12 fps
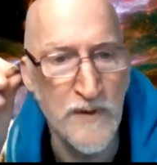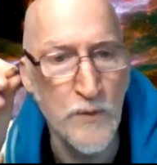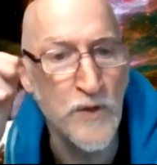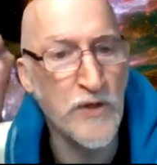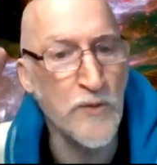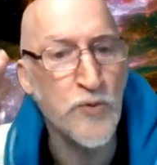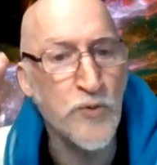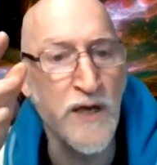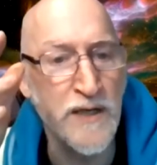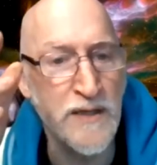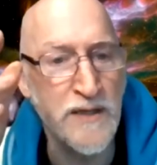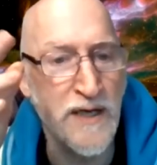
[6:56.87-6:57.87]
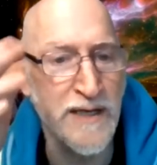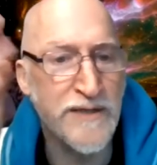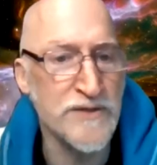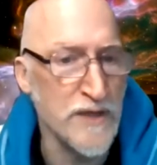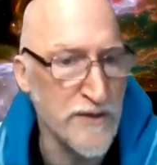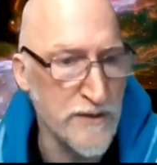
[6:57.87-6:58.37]
where your product
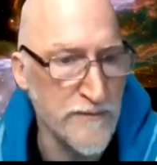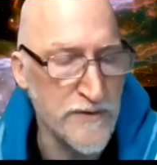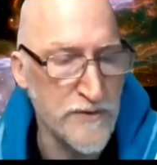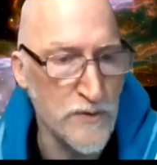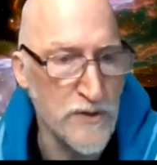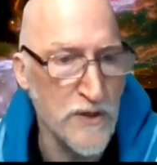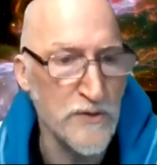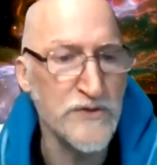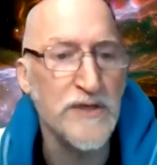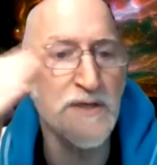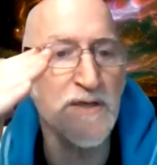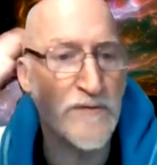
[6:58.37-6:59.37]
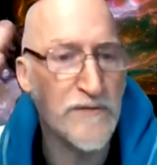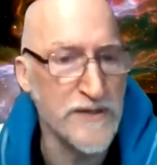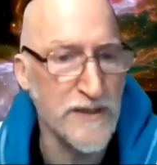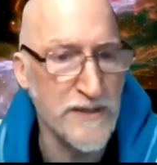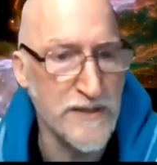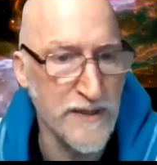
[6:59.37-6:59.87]
lines are individual coaching and
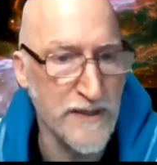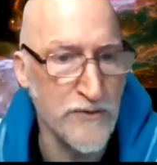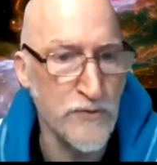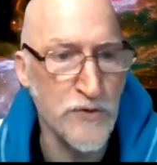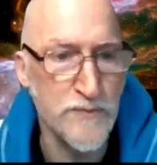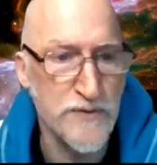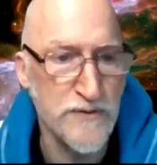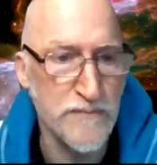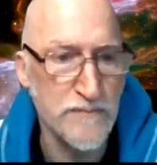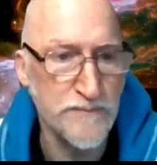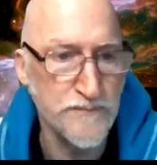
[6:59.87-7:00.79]
facilitating groups